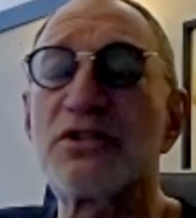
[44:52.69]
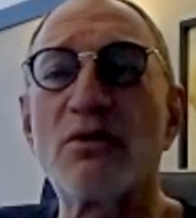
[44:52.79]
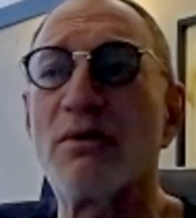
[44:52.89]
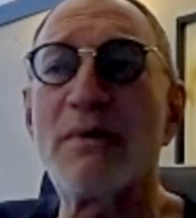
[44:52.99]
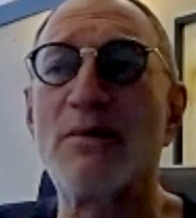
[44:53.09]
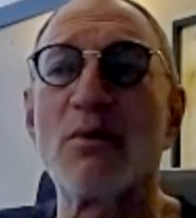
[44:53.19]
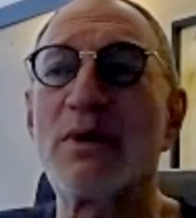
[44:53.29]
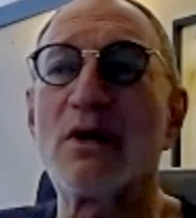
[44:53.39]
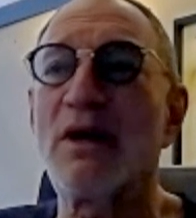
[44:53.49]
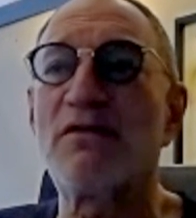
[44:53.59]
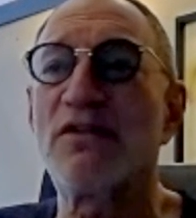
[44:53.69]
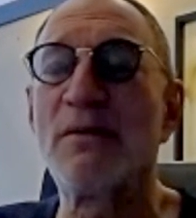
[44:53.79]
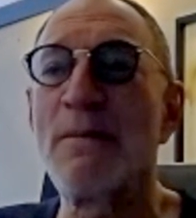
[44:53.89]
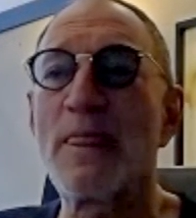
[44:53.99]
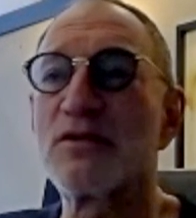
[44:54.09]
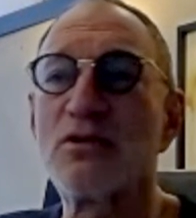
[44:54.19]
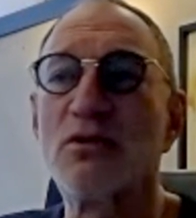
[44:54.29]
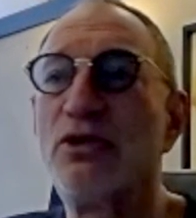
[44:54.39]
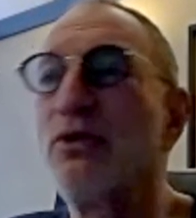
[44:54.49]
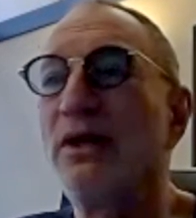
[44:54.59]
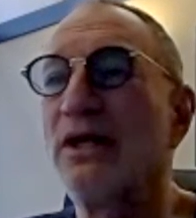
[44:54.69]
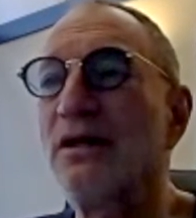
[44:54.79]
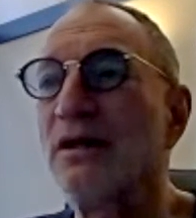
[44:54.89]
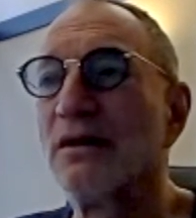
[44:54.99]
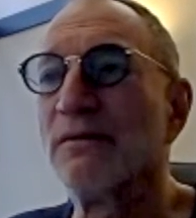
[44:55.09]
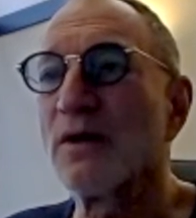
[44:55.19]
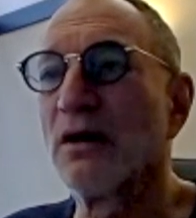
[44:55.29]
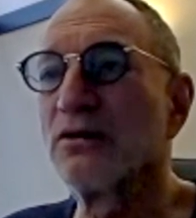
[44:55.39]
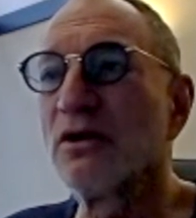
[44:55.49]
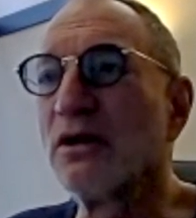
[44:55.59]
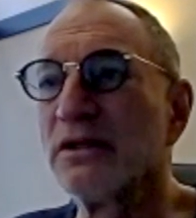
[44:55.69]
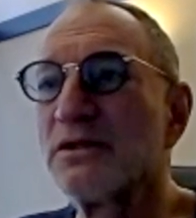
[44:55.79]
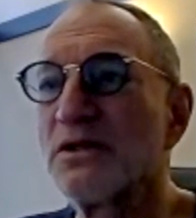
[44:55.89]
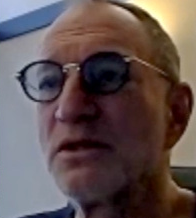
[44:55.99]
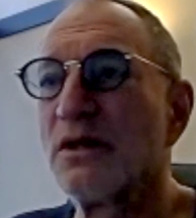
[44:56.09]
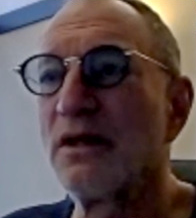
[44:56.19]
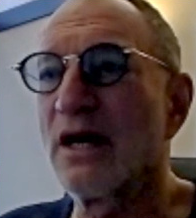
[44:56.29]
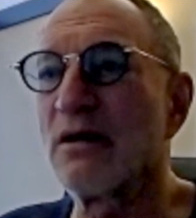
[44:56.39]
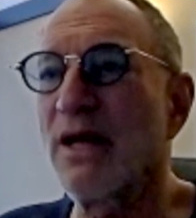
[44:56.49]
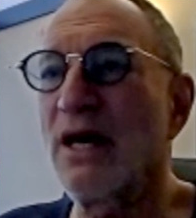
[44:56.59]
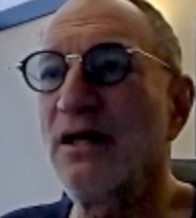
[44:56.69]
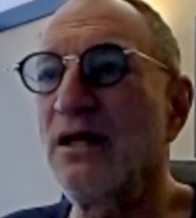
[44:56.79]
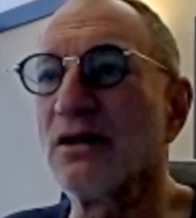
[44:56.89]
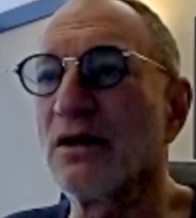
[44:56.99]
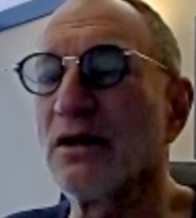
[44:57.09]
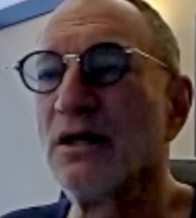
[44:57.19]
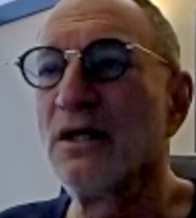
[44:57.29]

Remember, we don't have There's no duty on goods that are made here.